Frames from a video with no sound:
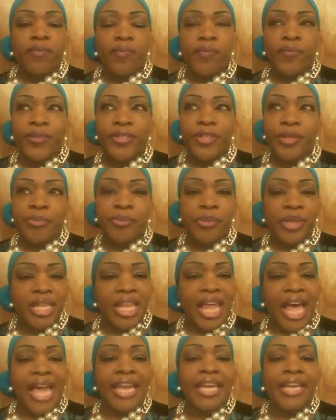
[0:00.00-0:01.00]

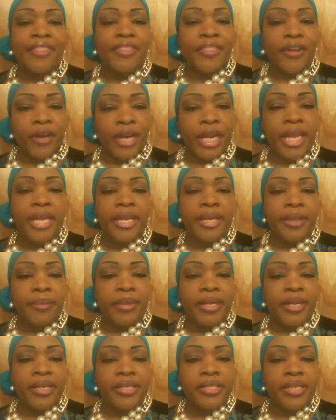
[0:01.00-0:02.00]
supplying their
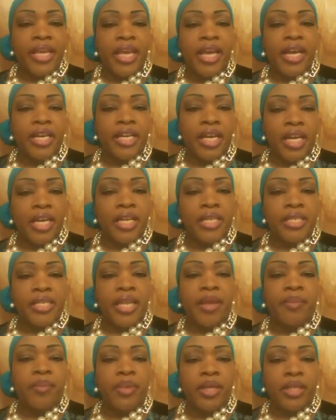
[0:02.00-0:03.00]
enemies
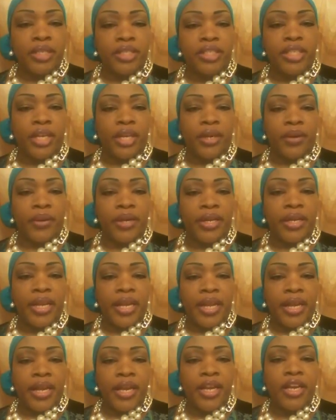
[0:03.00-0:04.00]
guns and military
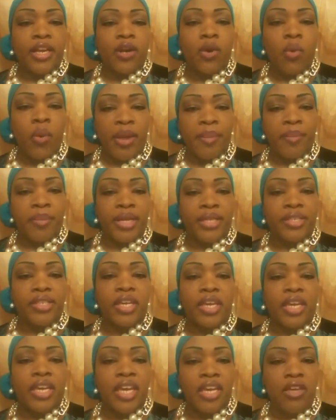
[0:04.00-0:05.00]
equipment
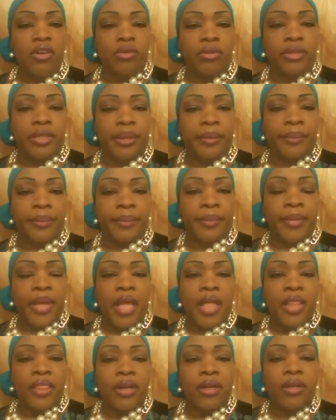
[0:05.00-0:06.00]
to kill them.
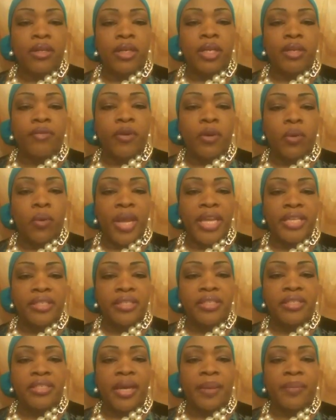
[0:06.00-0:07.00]
They're looking for ways
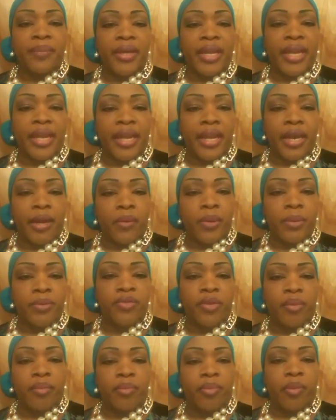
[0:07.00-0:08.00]
to stop the
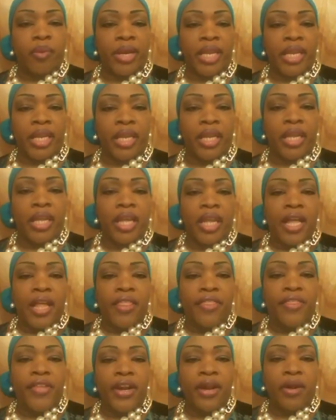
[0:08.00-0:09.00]
Arabs from bringing
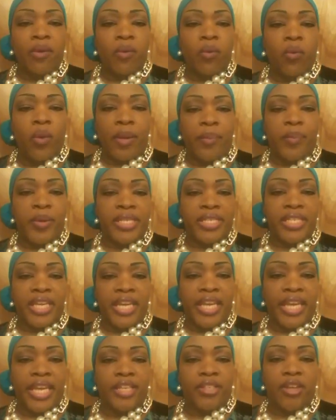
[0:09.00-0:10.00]
their weapons
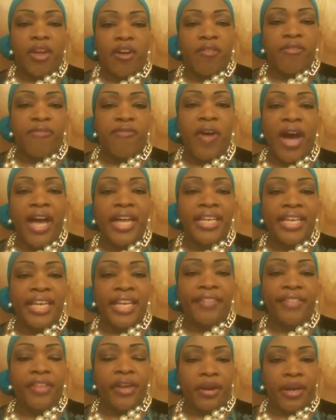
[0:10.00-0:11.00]
in,
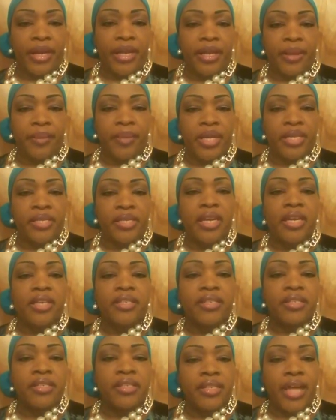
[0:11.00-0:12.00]
funding their enemies
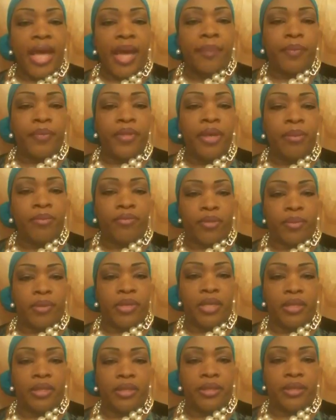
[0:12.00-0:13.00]
to stop them from
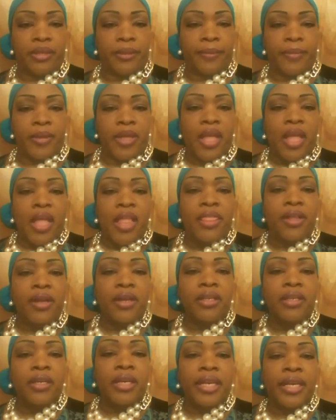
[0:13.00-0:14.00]
killing them.
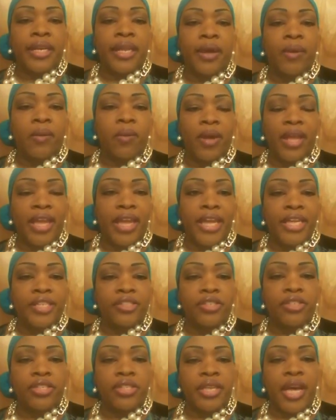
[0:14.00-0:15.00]
They're looking at
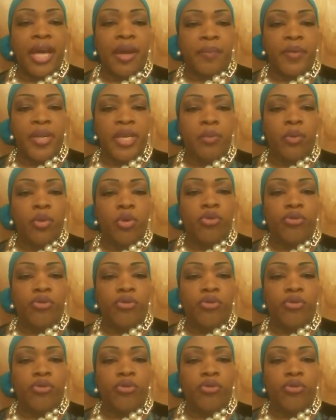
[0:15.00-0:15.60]
ways to stop people